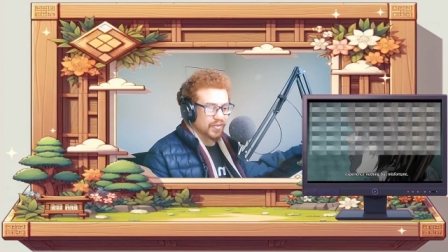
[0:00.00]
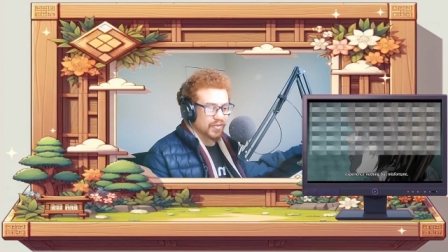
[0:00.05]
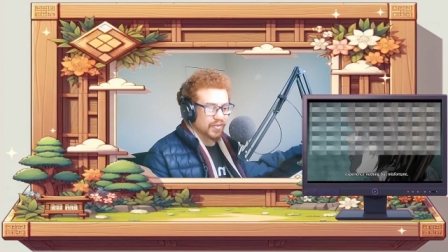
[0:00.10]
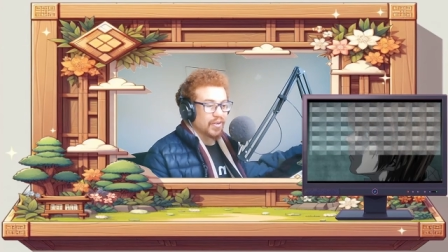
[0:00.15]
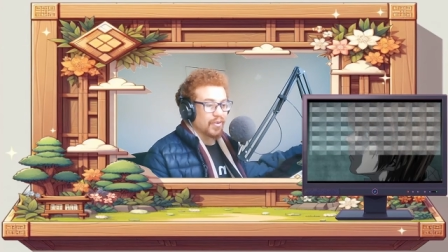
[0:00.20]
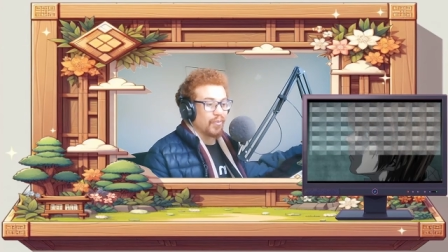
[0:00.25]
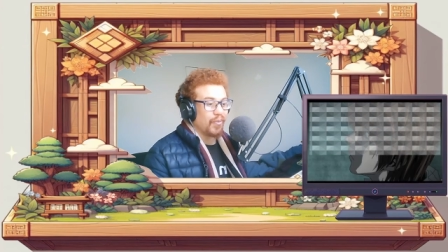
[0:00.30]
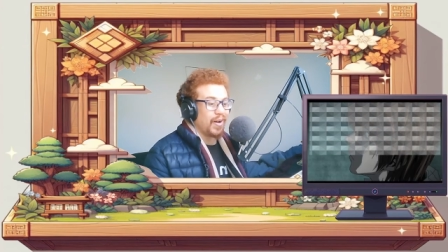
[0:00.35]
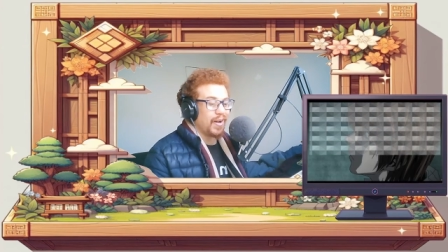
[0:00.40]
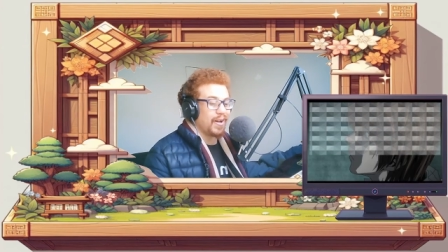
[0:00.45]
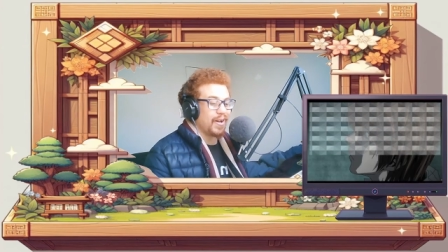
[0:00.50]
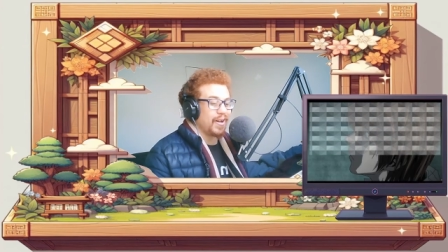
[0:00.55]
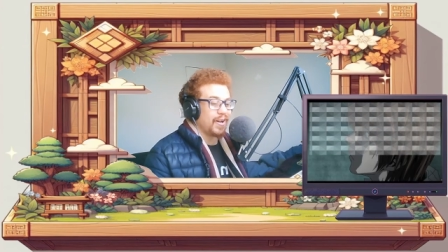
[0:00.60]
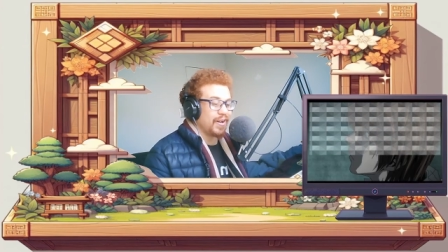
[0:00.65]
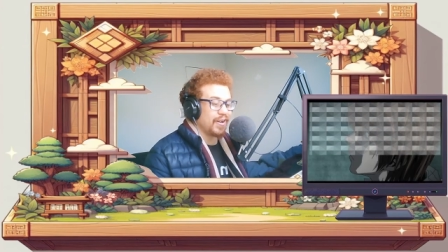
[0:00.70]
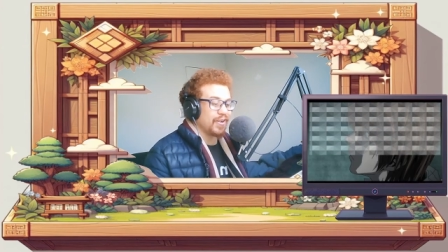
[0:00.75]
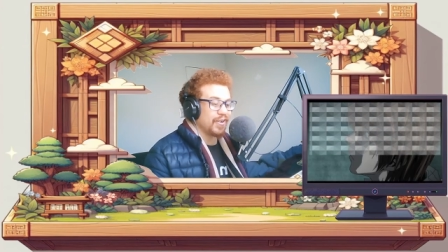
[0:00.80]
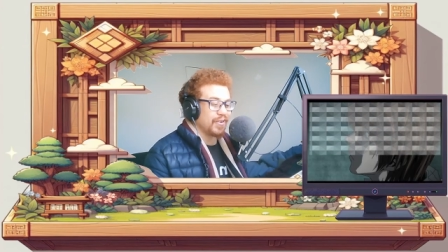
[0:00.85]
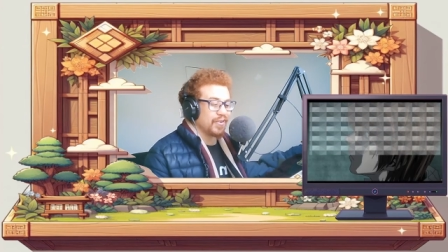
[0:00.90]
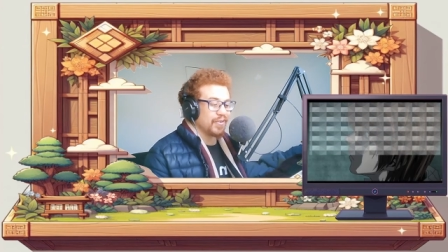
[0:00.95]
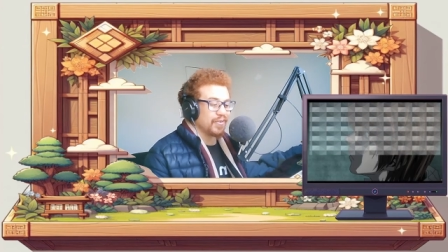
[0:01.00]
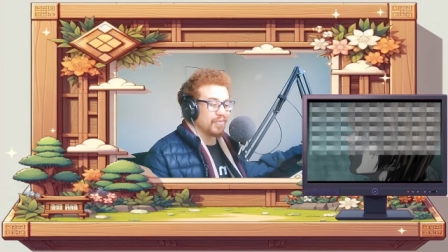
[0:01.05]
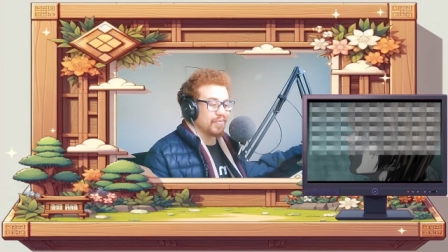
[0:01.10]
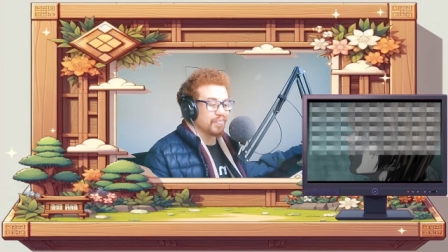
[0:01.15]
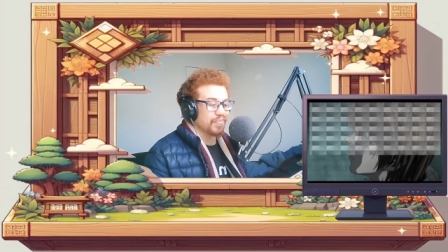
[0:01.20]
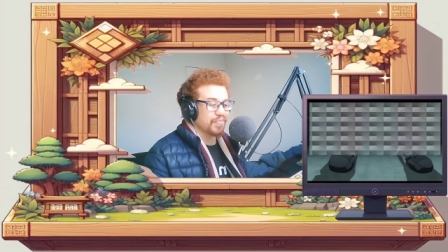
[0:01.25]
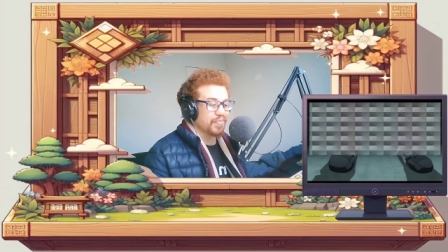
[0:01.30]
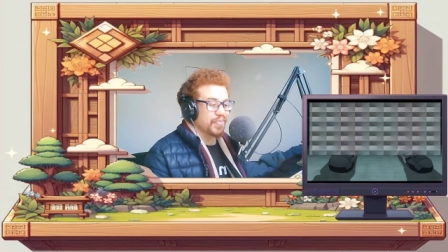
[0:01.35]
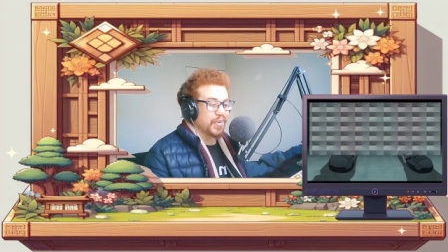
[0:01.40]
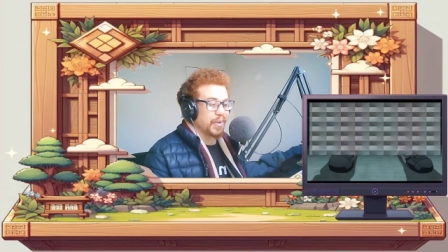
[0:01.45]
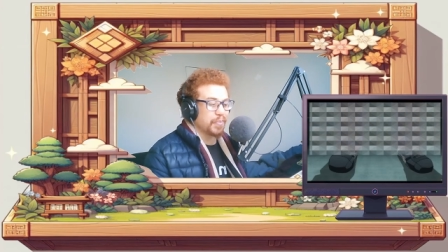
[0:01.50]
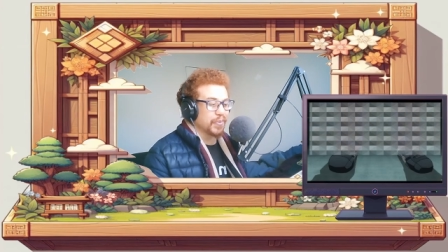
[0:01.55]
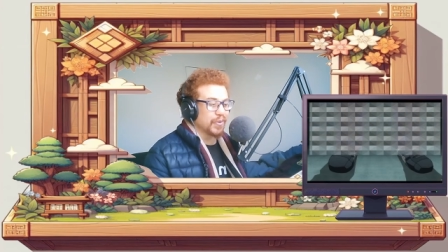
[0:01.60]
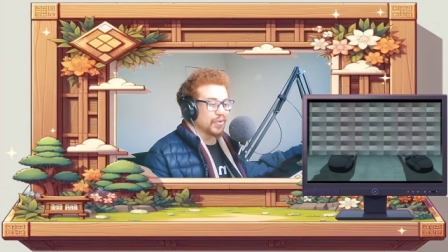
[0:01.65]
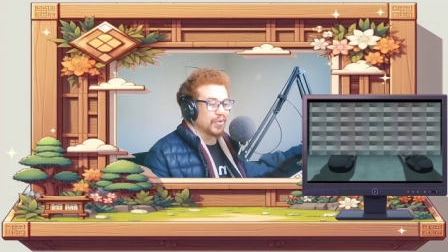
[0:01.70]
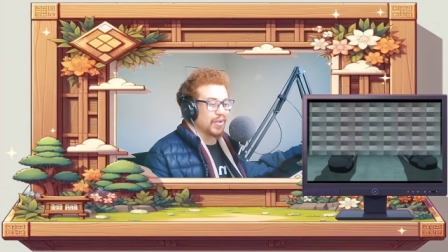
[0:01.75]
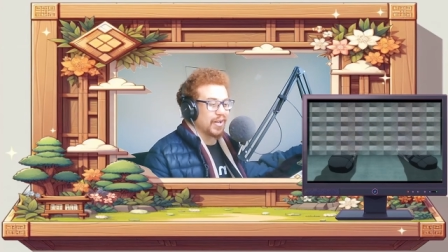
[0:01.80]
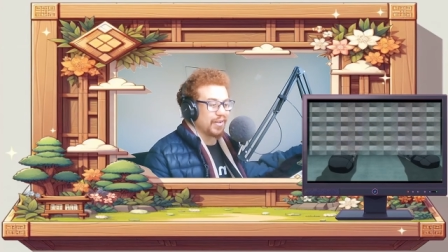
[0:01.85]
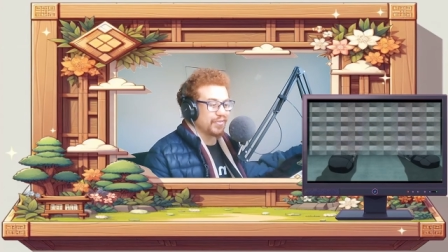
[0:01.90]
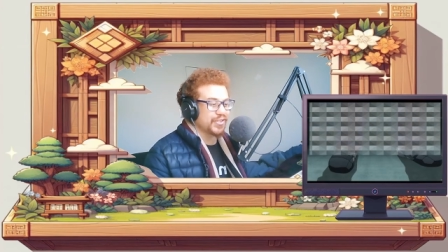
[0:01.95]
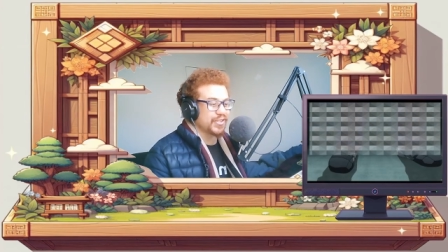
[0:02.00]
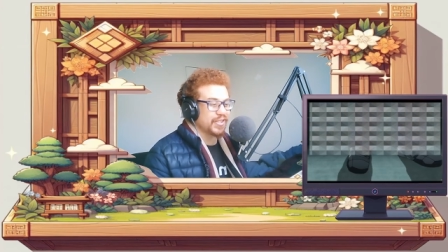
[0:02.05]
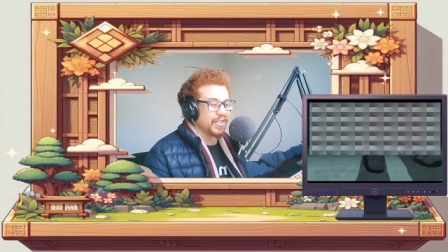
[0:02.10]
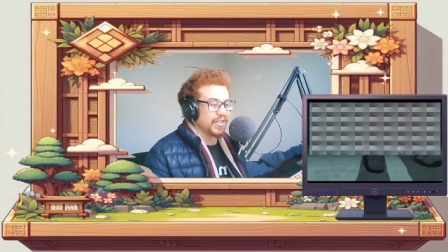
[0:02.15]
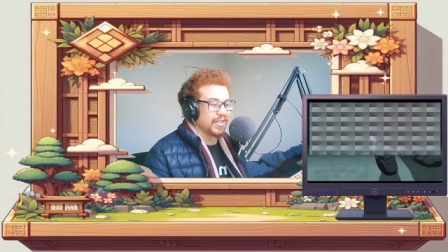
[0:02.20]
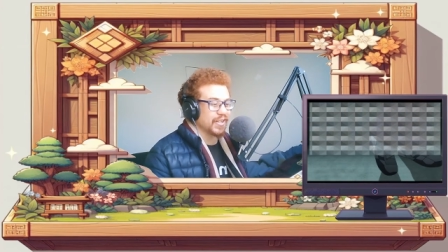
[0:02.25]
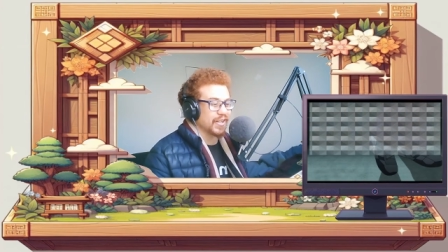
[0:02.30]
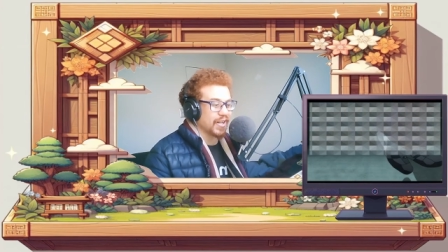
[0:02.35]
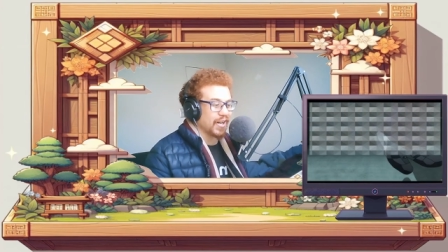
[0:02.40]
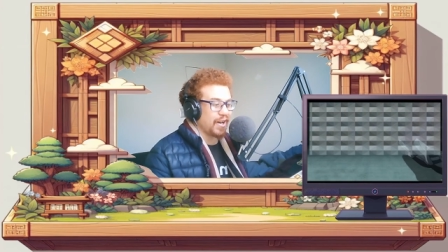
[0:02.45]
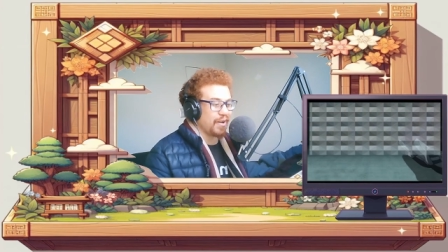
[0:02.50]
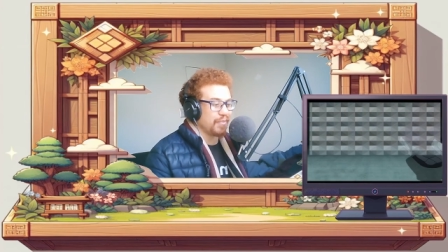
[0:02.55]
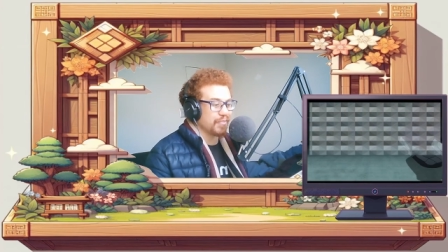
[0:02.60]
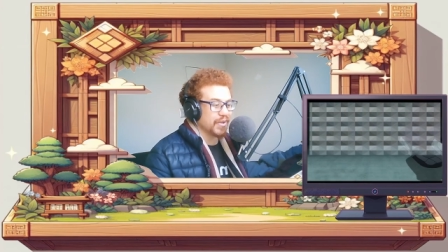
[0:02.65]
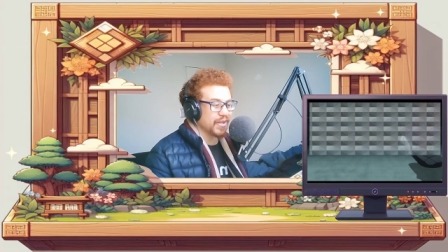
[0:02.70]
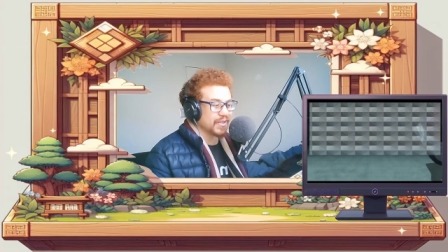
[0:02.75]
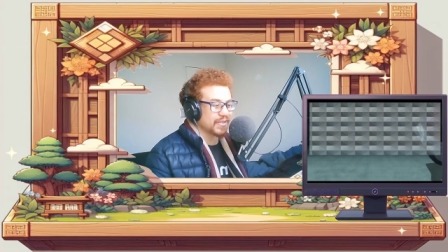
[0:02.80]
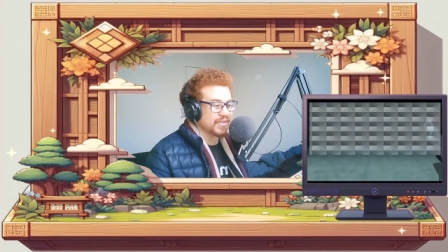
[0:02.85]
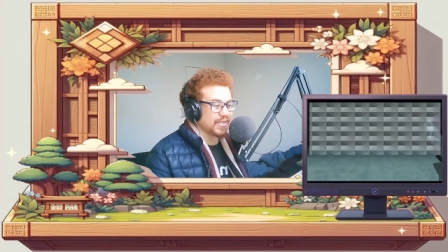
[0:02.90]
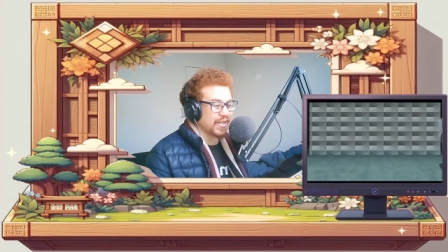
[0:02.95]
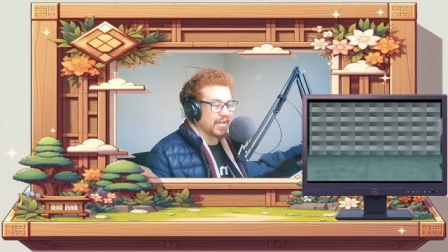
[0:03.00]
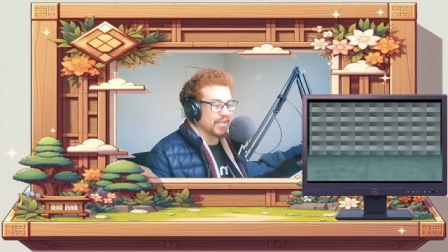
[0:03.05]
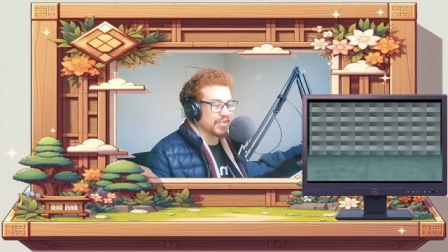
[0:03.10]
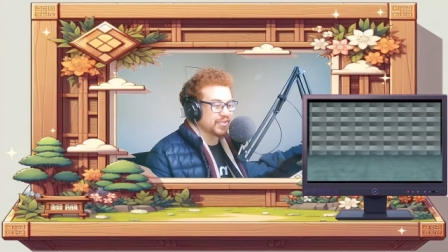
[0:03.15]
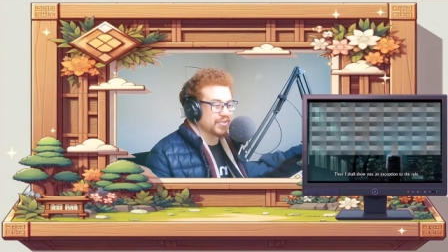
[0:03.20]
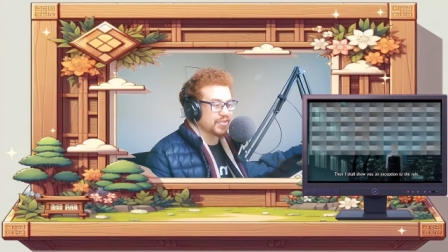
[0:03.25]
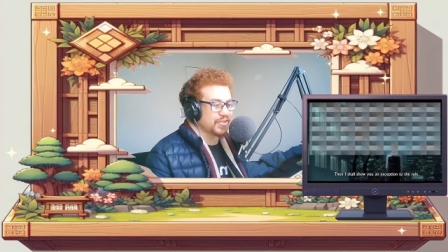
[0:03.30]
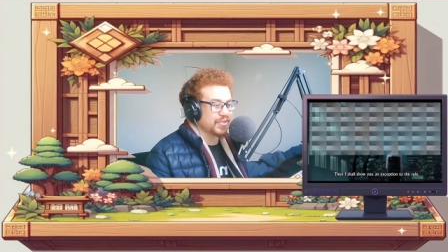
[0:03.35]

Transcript: Wow, people who have Shinigami attached